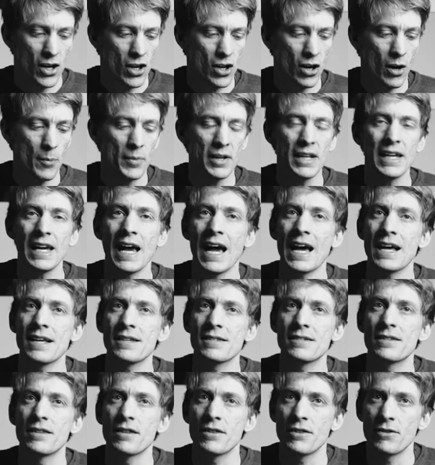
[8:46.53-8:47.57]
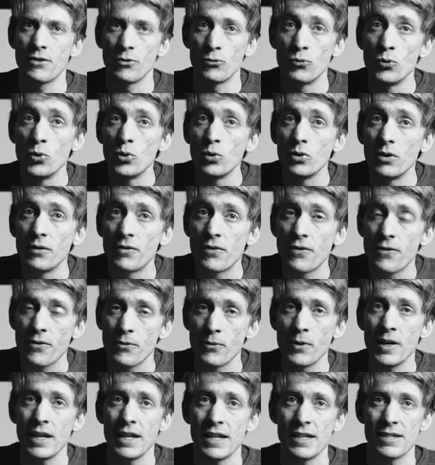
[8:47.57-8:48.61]
Comedy has the, the rule of
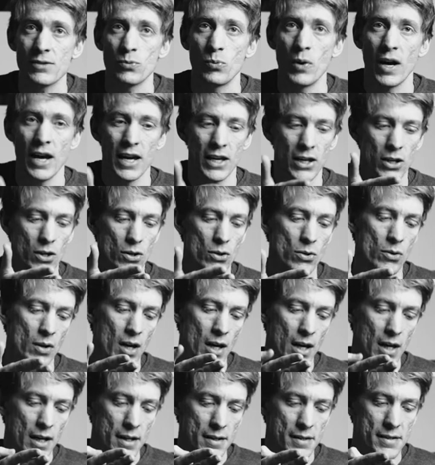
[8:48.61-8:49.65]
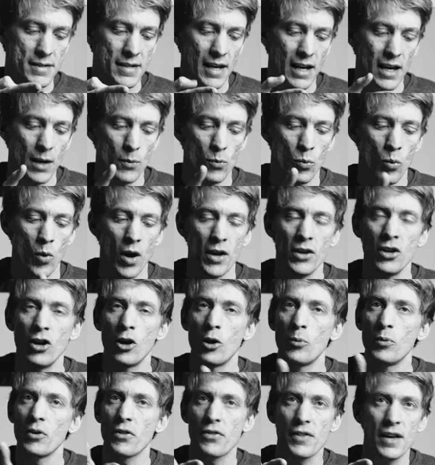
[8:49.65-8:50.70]
three, where you set up one
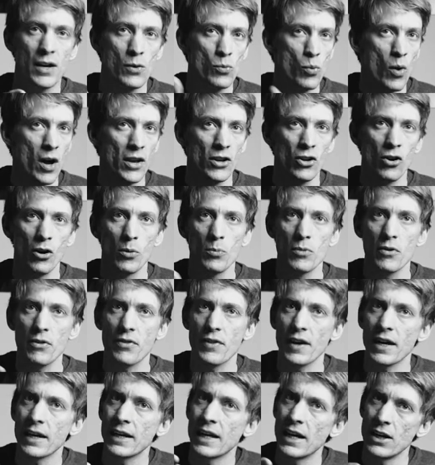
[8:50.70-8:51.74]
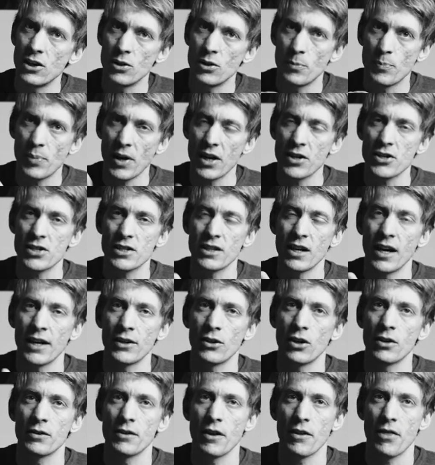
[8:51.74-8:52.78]
normal thing, one normal thing, and hit your punchline
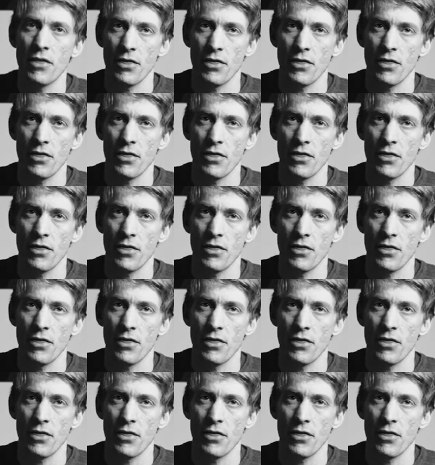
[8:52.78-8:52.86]
on the